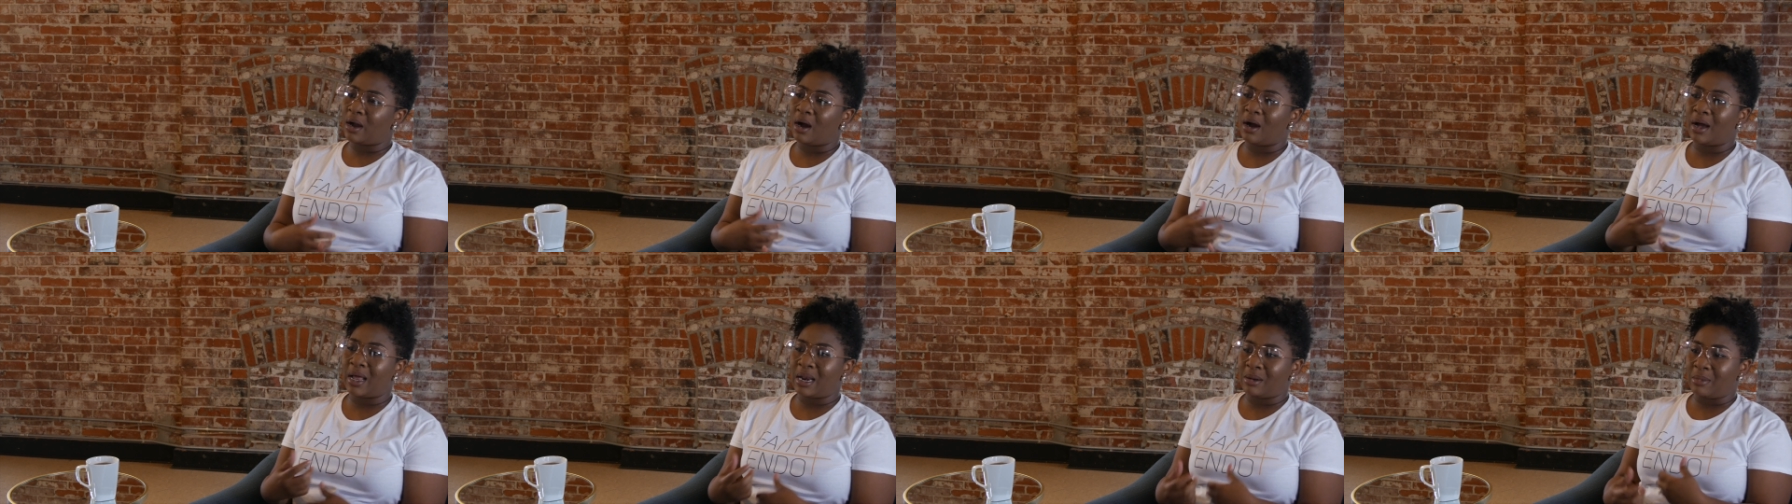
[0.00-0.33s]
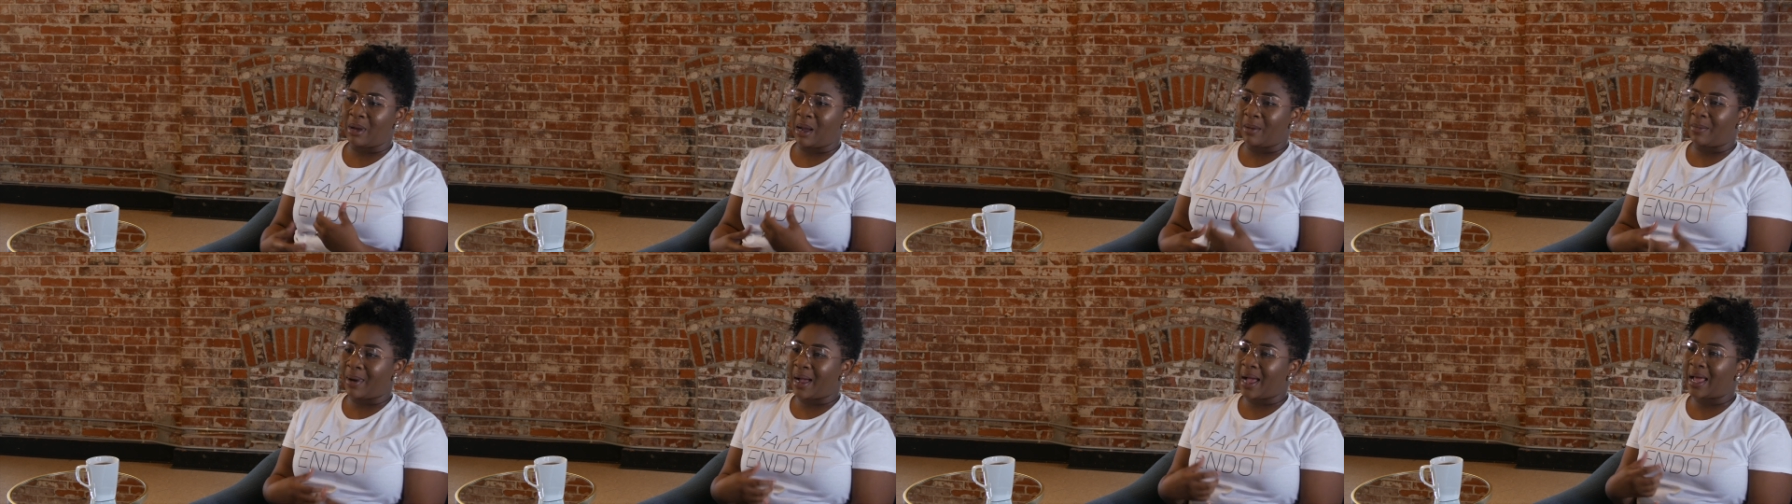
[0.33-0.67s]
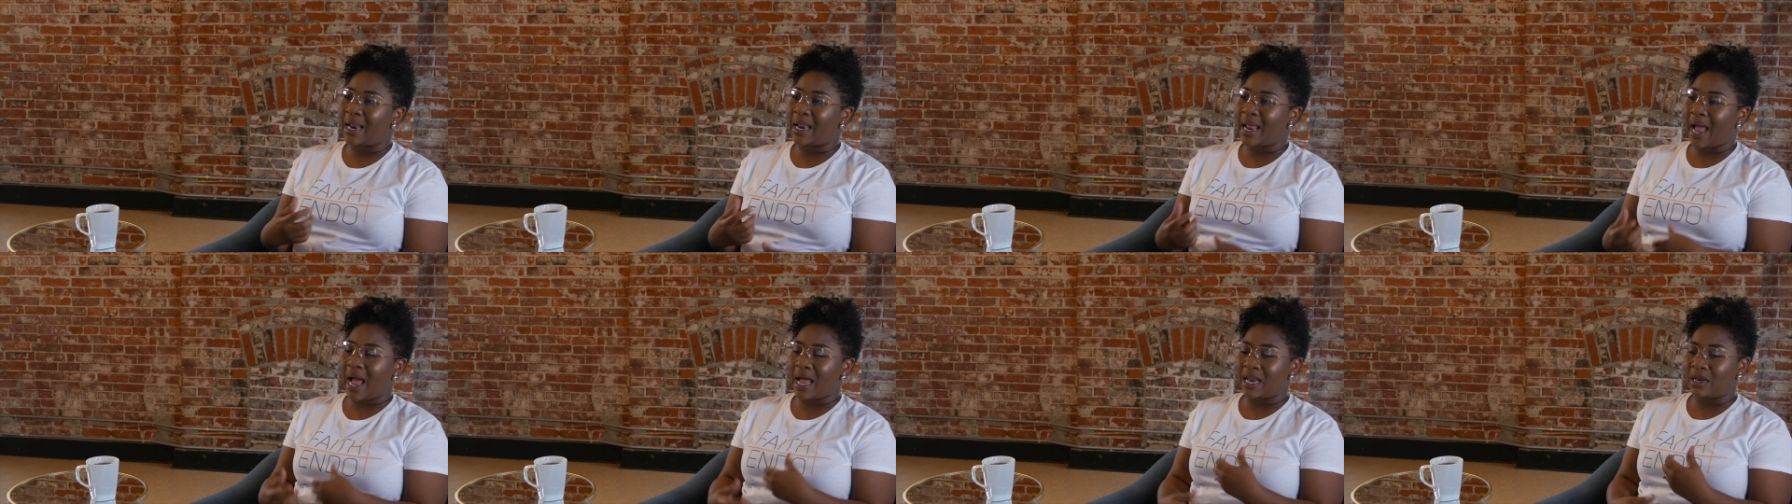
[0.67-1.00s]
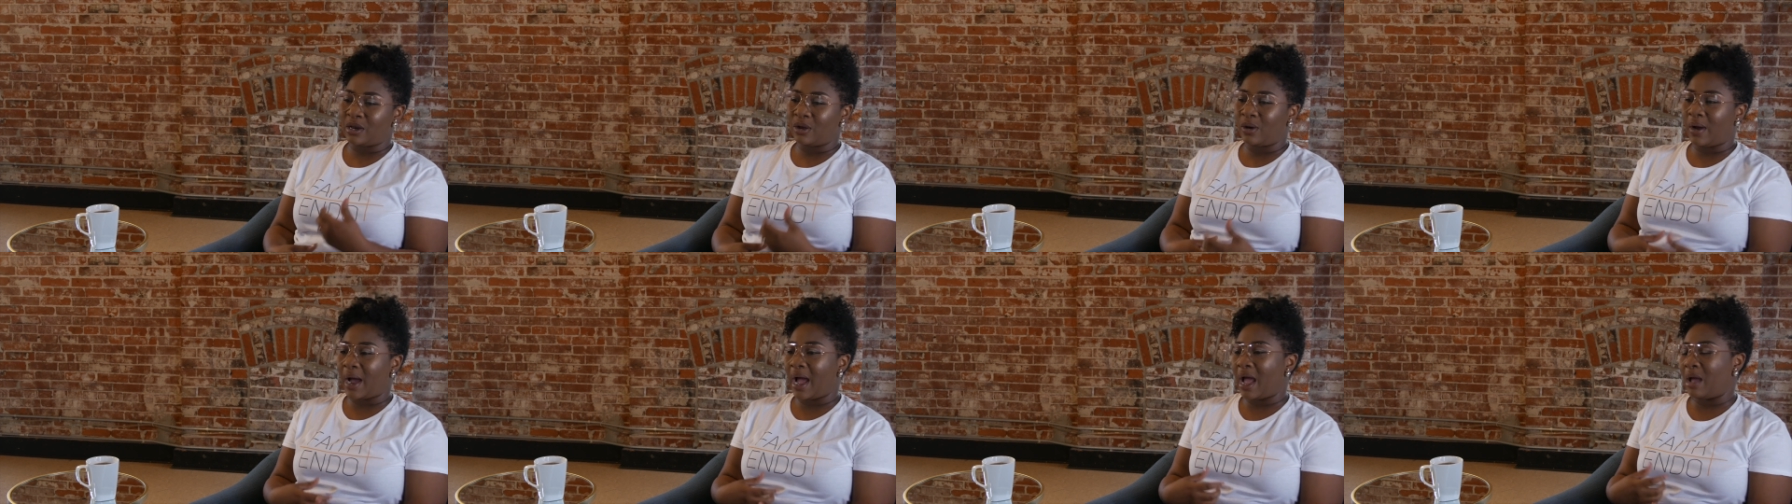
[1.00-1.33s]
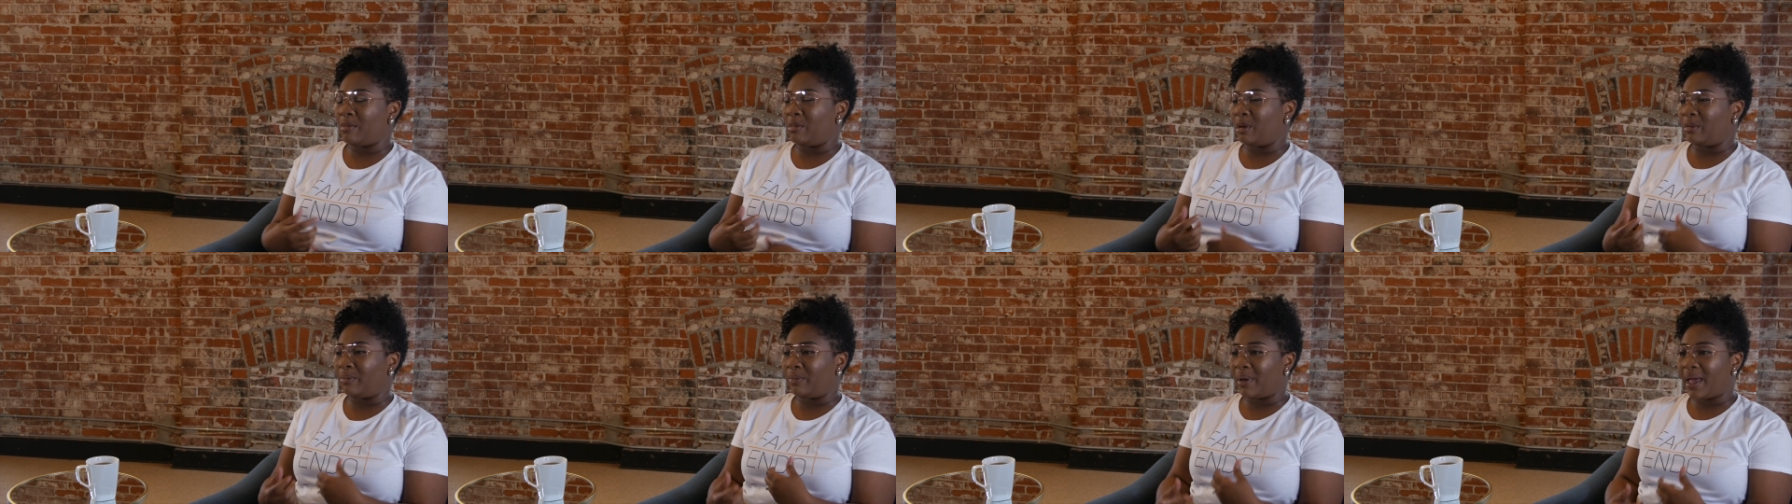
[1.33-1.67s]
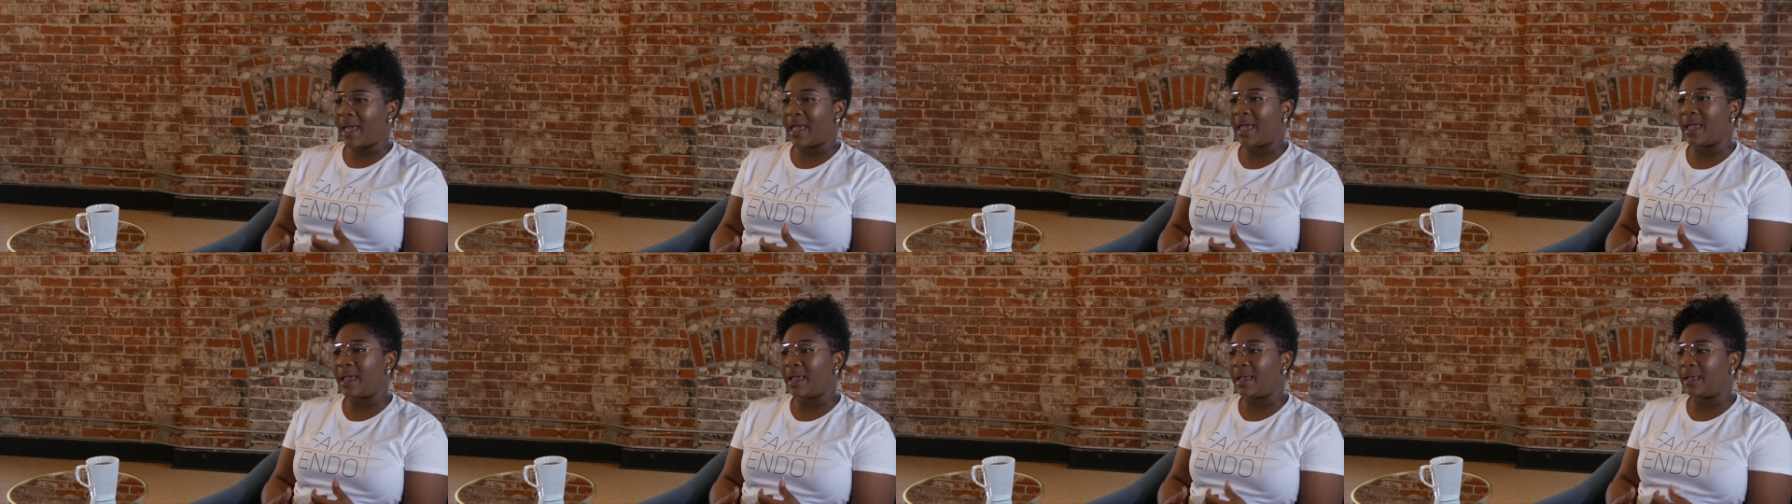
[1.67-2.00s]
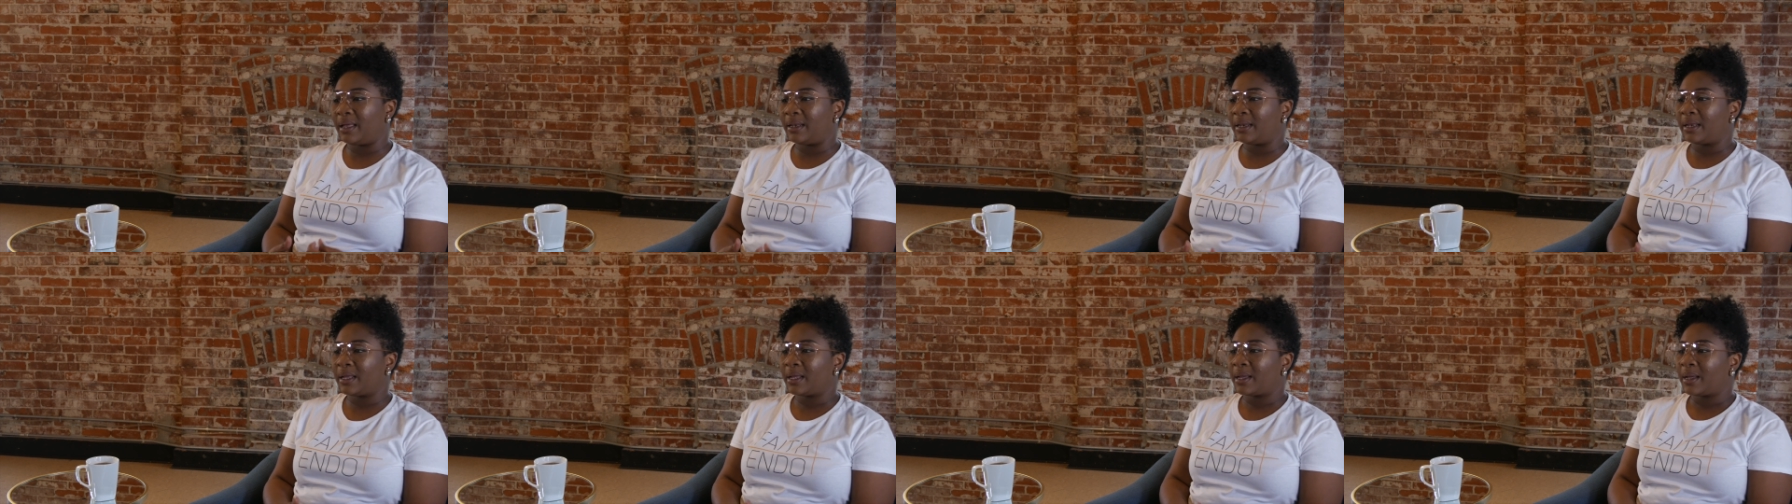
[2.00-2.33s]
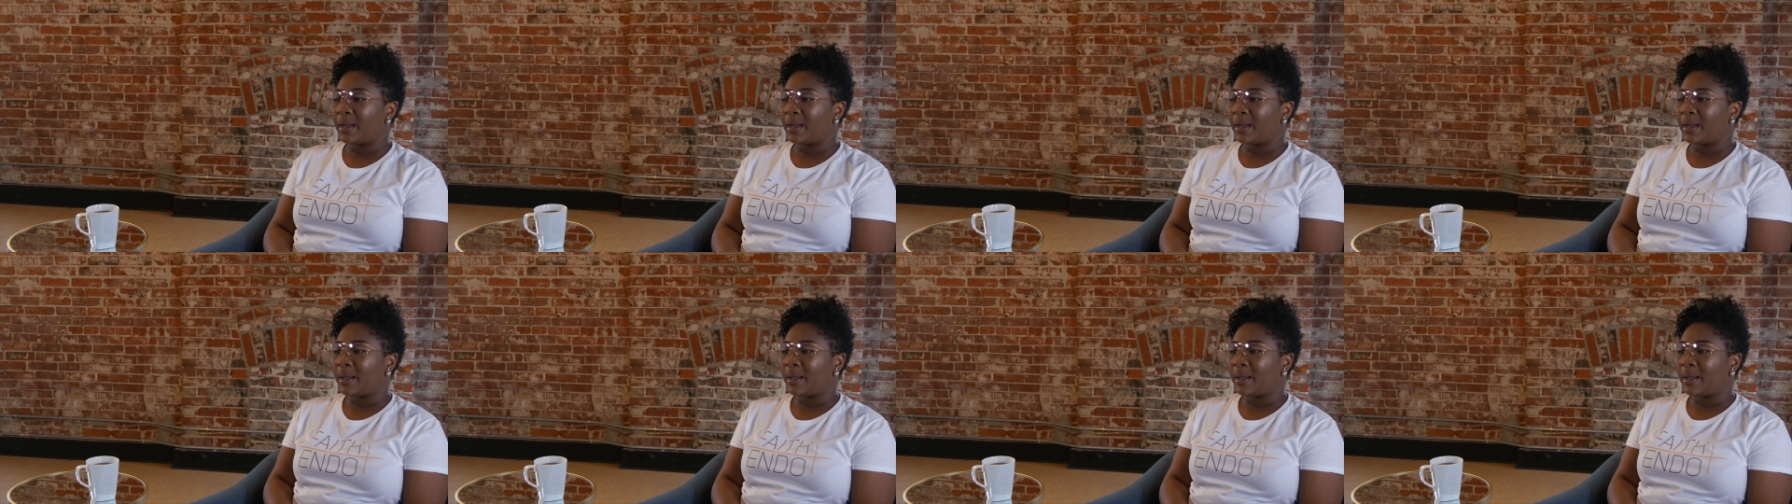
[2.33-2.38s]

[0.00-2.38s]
on in my body. I know I am in pain.